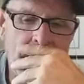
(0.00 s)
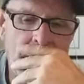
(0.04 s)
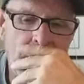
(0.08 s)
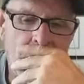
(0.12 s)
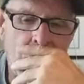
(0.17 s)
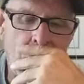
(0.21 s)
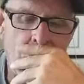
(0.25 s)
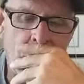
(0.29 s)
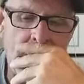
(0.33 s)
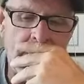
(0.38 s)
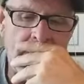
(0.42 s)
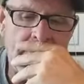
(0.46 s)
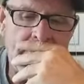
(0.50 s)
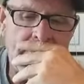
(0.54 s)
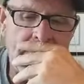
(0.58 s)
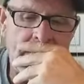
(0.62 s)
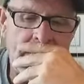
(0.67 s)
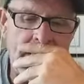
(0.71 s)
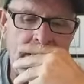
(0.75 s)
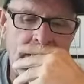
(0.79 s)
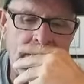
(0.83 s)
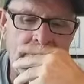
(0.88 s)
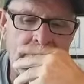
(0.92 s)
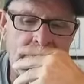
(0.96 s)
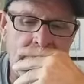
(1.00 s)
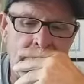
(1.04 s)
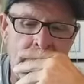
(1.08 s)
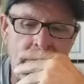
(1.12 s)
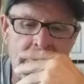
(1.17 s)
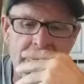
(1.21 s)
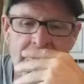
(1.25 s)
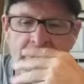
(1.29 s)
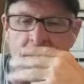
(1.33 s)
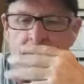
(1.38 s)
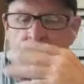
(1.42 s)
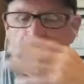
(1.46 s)
with a
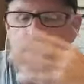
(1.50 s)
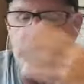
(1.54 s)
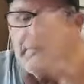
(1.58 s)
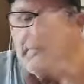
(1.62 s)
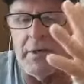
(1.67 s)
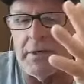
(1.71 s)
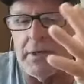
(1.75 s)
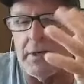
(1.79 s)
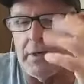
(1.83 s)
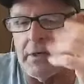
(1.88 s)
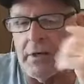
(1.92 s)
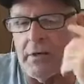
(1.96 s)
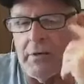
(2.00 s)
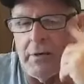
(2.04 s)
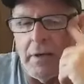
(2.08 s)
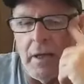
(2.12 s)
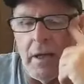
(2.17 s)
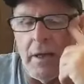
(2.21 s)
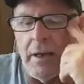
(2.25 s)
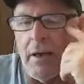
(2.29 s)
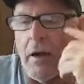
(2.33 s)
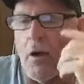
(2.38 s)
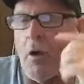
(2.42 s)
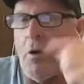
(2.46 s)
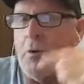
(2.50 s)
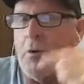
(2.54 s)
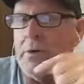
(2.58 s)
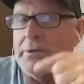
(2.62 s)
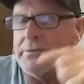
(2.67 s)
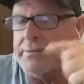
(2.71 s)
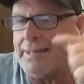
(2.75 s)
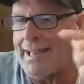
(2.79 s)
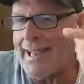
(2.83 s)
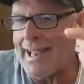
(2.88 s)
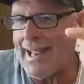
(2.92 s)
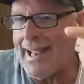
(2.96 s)
balsamic vinegar, and I'll
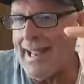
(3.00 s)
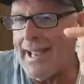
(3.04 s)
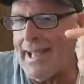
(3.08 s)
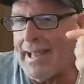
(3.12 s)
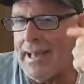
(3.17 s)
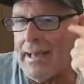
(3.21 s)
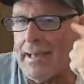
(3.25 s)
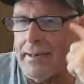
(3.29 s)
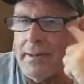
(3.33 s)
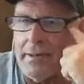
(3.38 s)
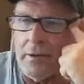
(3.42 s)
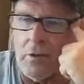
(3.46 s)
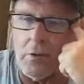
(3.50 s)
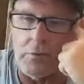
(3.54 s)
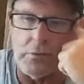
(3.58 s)
always add